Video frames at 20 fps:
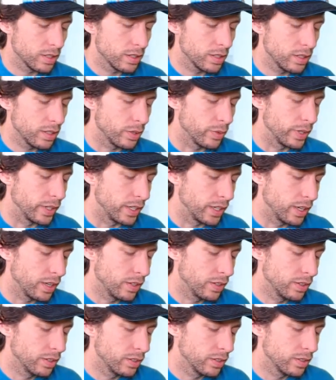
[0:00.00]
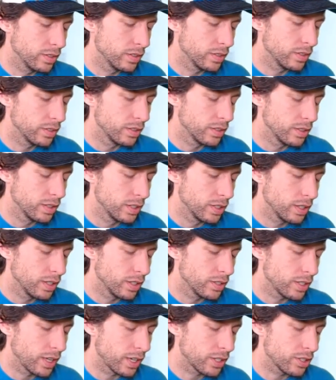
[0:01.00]
There we go.
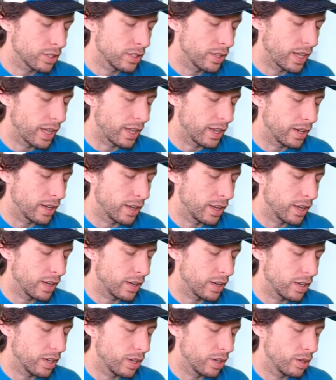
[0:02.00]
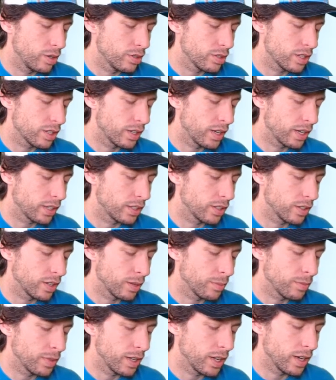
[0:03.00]
There's actually that air hose connector
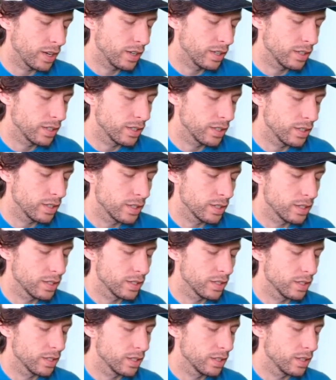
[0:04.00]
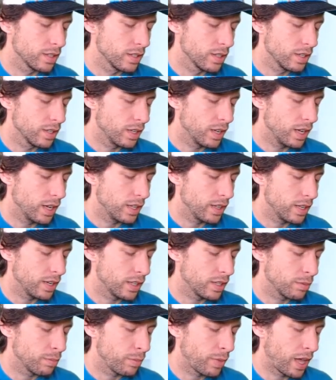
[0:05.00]
up there. And then
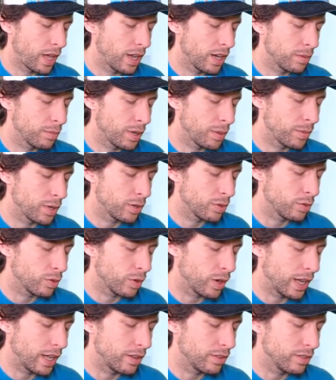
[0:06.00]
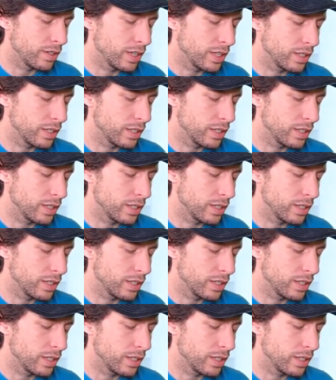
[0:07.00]
at the bottom, I'm going to round